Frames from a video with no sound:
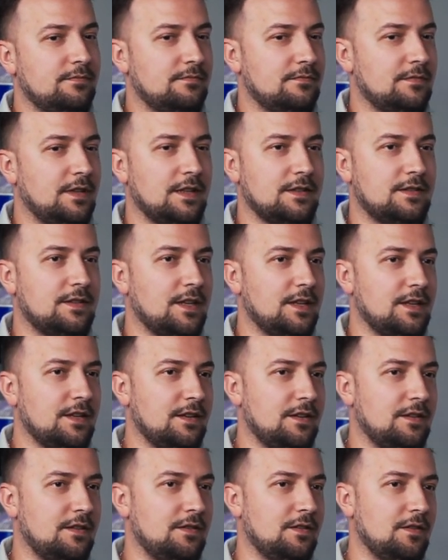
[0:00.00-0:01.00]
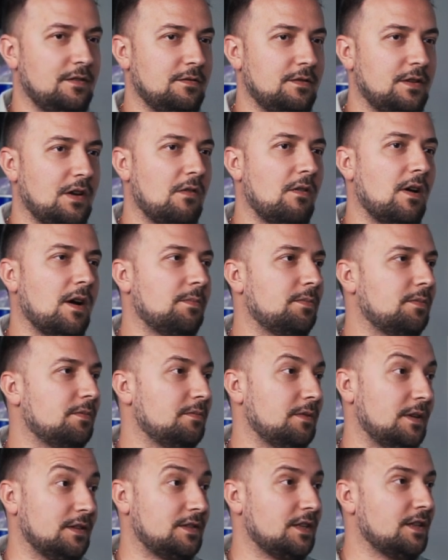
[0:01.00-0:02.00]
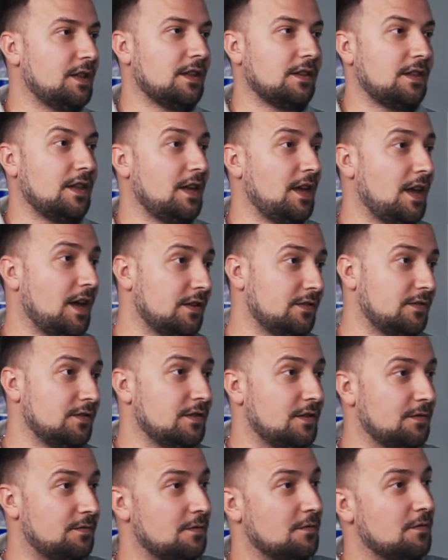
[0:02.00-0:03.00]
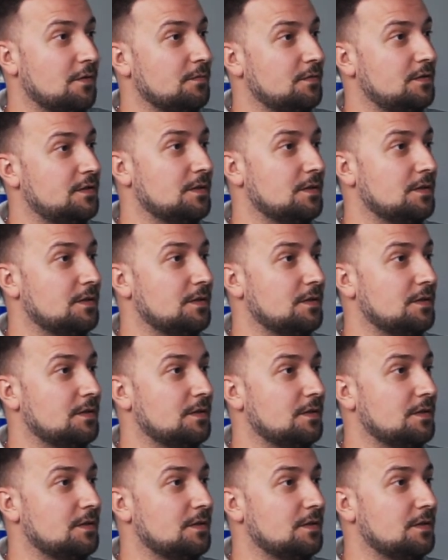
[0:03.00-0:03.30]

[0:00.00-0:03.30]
Let's say you go up, let's say that he has in different rooms,